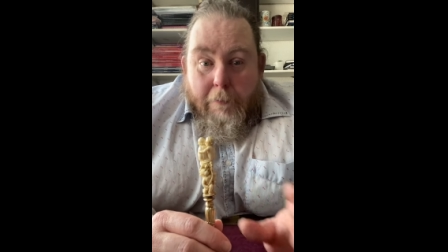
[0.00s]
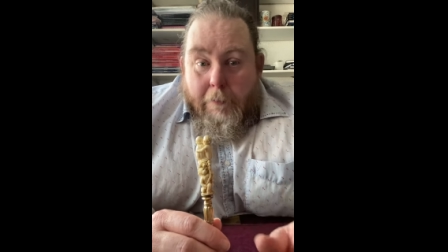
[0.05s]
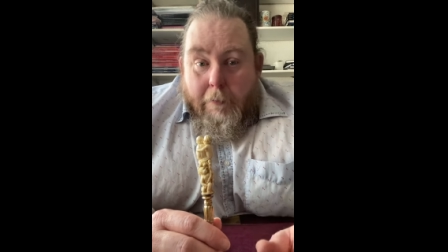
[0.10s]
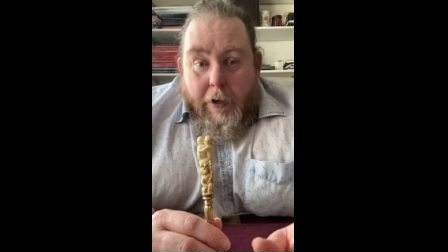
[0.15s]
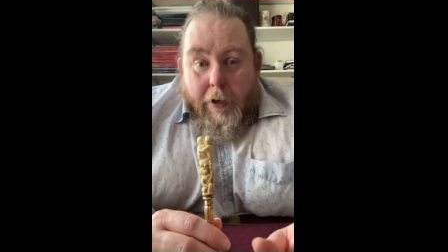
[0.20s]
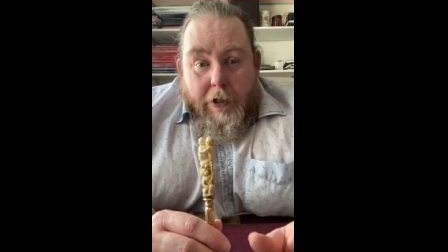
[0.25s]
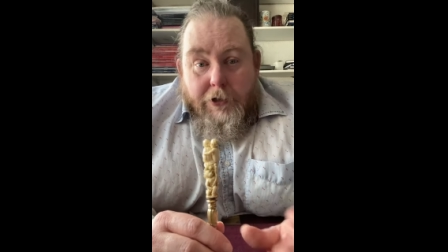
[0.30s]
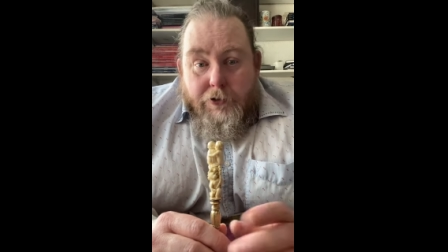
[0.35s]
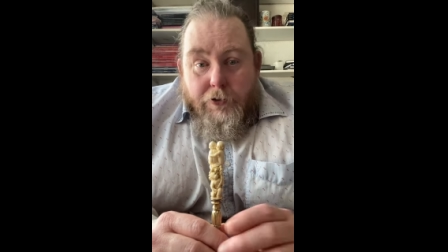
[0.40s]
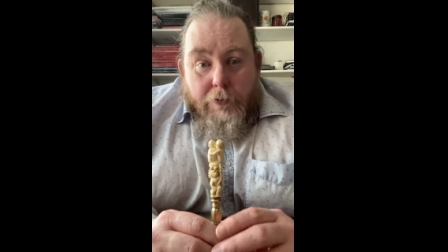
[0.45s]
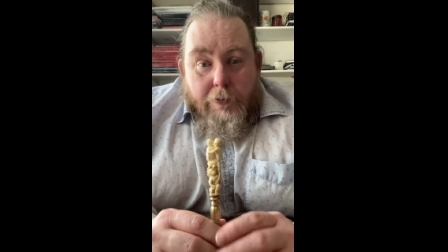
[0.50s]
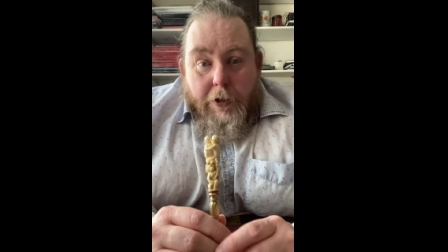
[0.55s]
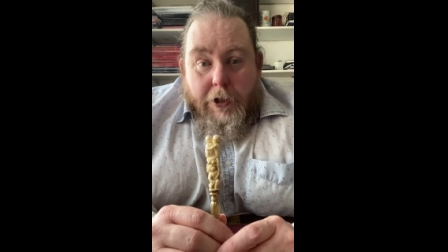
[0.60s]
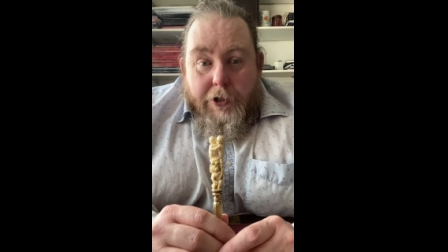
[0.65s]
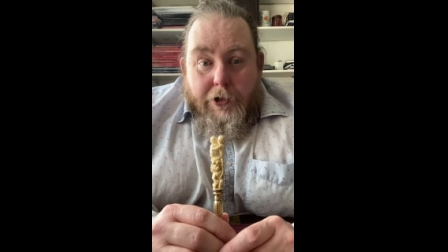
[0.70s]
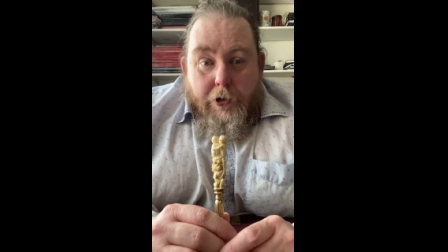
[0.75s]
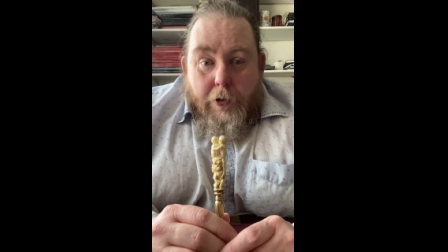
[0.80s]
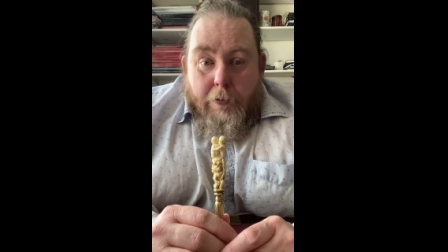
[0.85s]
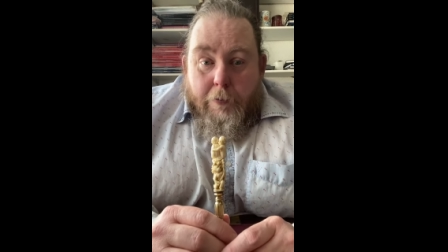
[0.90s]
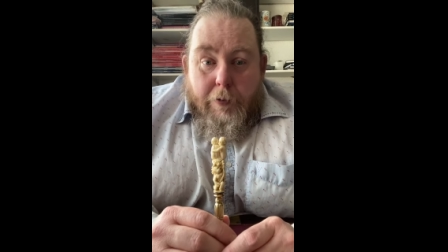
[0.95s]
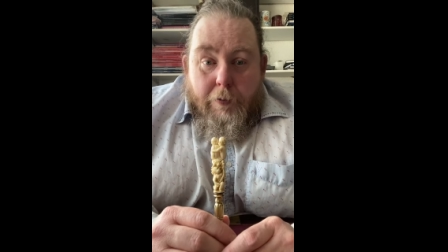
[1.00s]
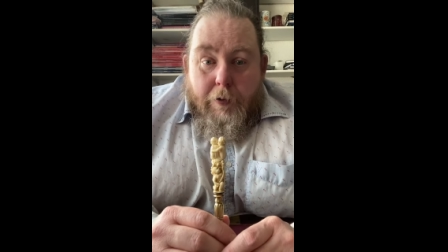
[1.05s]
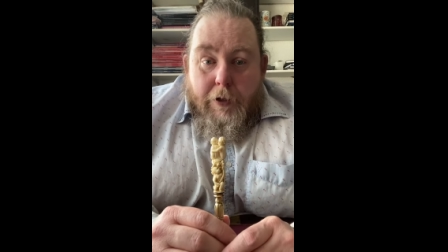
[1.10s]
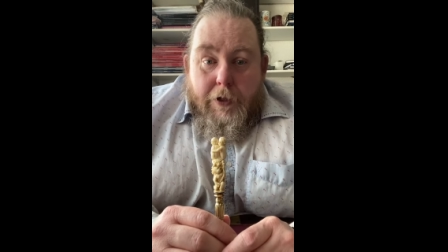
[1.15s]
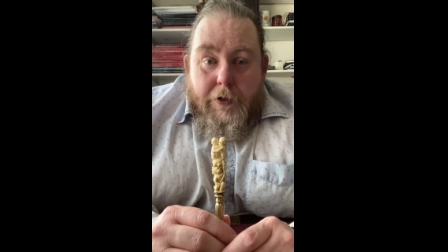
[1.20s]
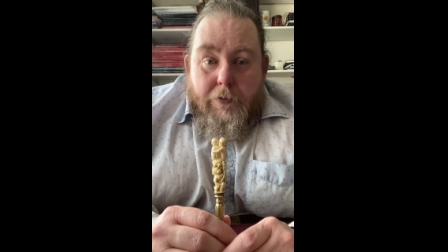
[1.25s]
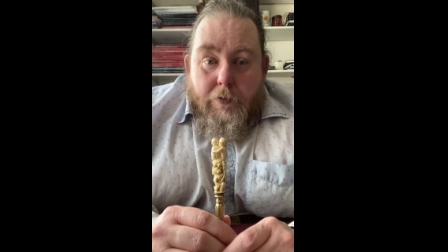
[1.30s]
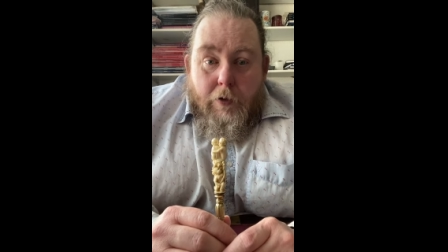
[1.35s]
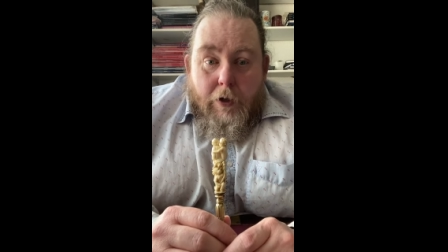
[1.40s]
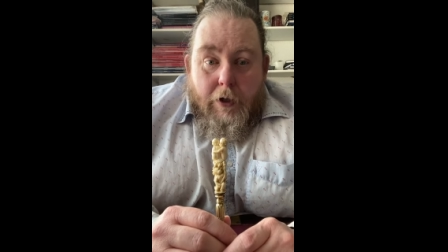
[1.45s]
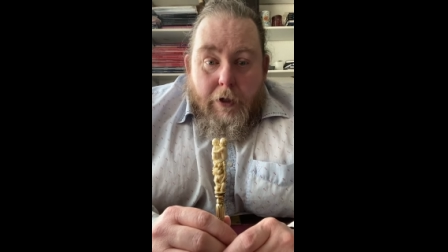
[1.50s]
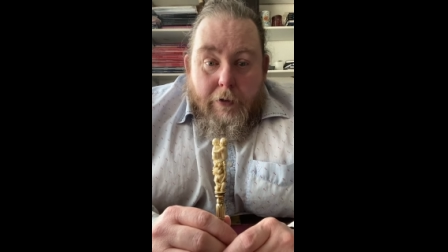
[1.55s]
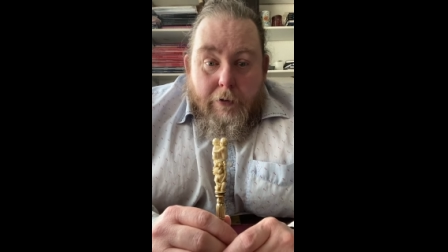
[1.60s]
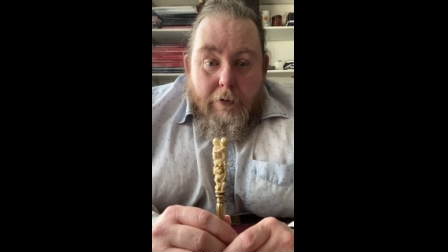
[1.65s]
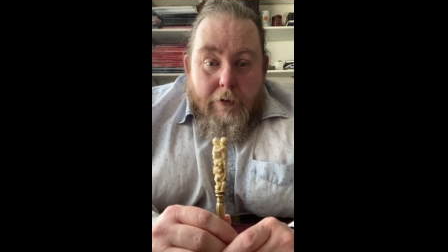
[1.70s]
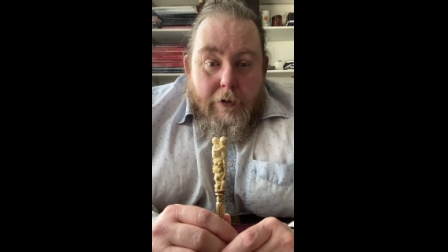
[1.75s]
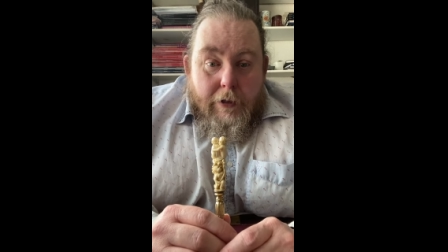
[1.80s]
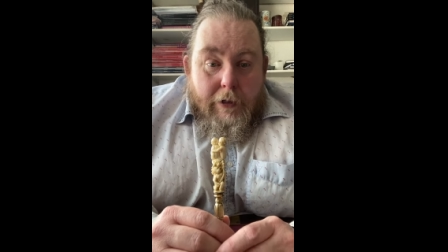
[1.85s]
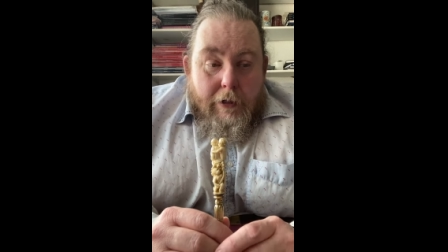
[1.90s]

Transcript: might or might not be worthwhile,